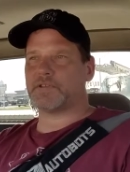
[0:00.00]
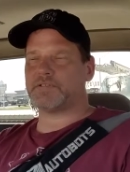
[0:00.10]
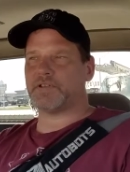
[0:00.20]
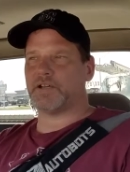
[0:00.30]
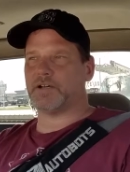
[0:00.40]

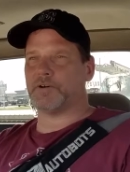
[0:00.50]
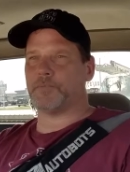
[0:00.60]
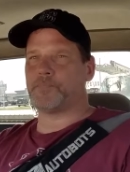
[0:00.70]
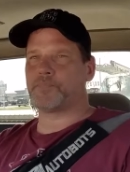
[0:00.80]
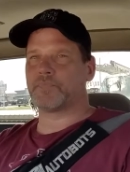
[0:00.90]

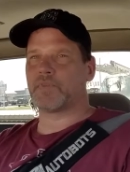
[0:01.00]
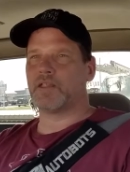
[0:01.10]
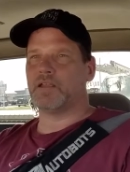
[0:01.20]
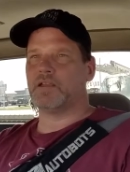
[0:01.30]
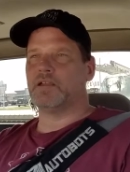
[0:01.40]
So
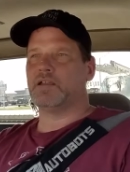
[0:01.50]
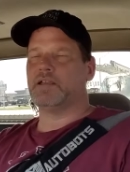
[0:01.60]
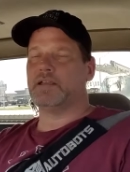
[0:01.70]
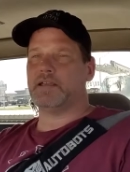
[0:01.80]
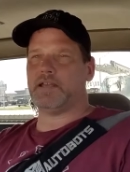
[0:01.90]

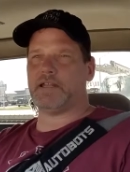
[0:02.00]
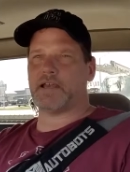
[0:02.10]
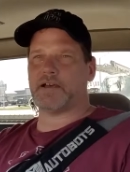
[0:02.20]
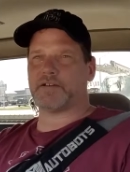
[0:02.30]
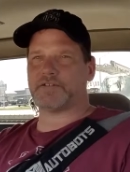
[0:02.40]

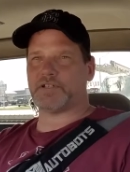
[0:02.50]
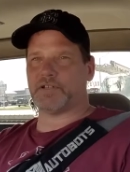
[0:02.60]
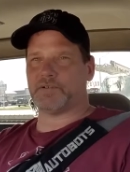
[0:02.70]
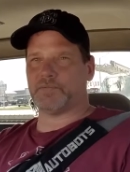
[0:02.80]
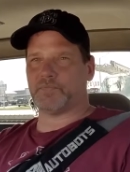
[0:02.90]
anyhow,
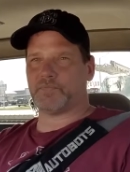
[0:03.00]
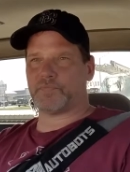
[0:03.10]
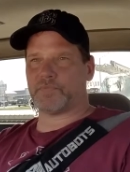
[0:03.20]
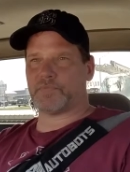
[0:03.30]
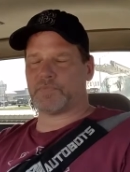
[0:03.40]

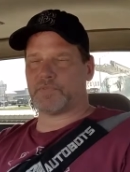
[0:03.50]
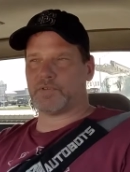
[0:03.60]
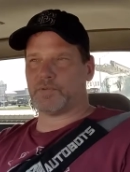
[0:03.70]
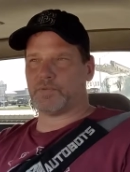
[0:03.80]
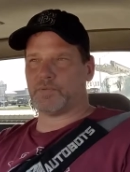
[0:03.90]

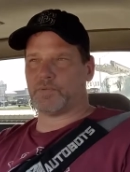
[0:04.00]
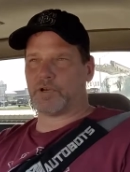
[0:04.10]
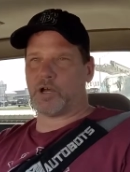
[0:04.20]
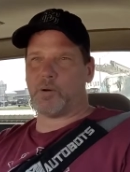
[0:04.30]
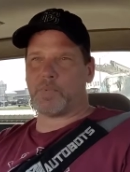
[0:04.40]
when
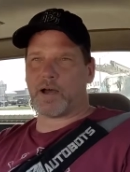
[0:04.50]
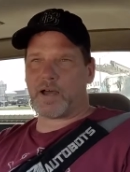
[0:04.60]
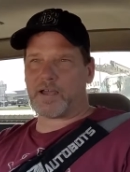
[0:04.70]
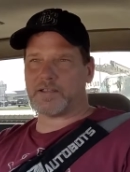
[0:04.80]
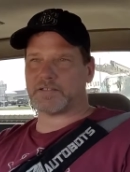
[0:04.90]
I opened
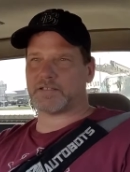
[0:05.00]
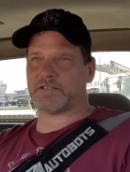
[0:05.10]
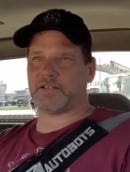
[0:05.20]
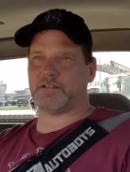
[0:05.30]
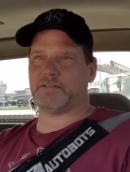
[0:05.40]
my eyes, I
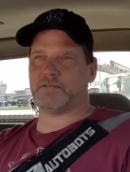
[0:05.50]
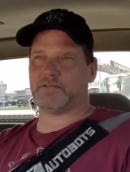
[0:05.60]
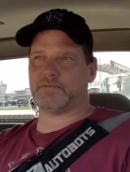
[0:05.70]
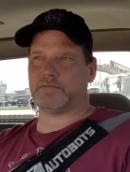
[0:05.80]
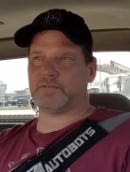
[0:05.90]
said,
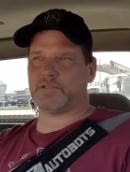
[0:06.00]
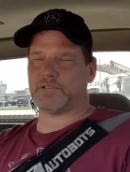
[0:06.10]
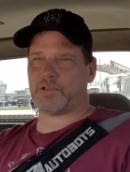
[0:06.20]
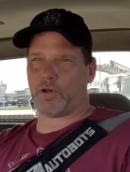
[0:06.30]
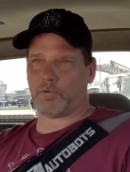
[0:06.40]

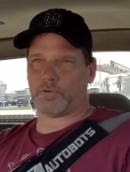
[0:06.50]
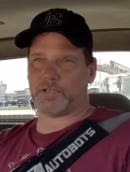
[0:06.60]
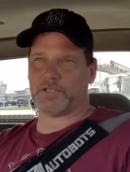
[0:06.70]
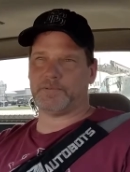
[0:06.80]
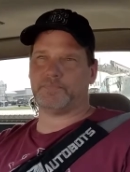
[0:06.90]

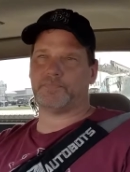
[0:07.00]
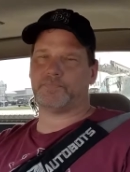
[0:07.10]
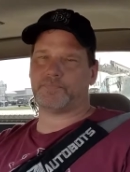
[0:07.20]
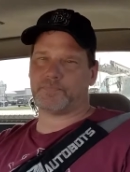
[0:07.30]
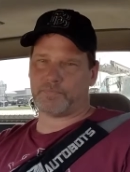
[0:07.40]
holy
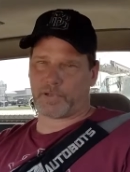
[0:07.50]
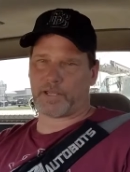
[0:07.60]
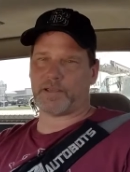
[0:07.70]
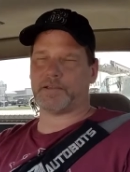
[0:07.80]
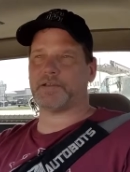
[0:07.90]

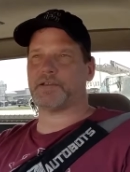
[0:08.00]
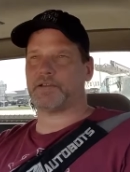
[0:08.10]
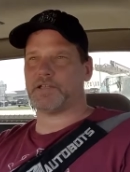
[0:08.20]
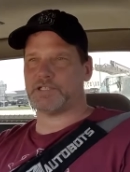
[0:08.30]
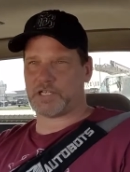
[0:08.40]
blank,
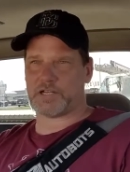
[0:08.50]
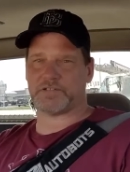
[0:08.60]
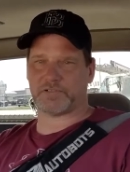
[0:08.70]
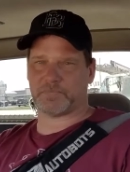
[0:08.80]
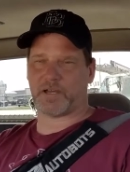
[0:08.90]
he changed
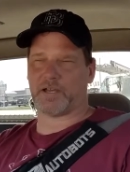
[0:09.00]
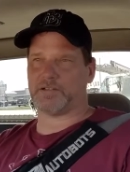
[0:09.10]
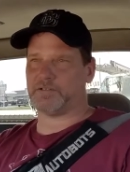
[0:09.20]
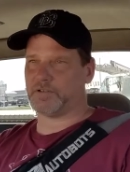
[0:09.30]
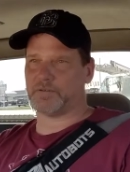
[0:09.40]
his mind.
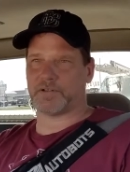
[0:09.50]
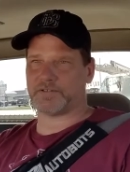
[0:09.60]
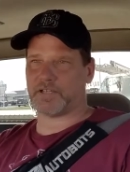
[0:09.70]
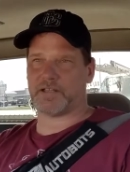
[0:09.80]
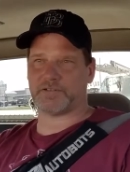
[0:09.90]
You know what I
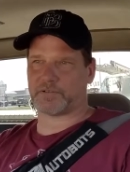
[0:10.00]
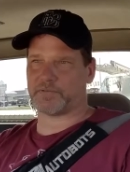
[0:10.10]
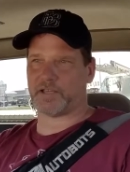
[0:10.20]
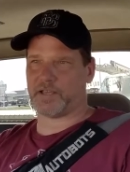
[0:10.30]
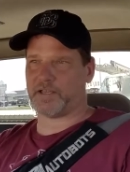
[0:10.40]
said? Start
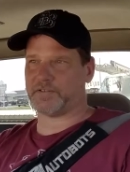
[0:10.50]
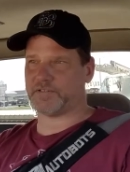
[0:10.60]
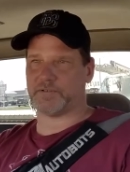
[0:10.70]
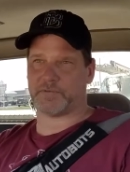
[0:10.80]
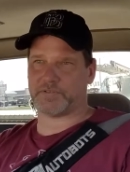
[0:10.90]
with the S,
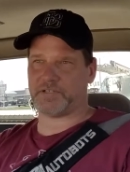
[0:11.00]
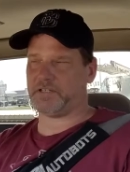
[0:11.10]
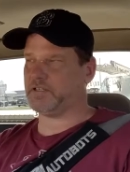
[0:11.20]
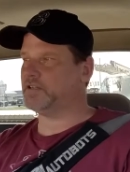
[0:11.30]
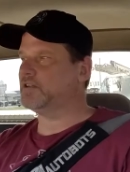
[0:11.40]
end with the T.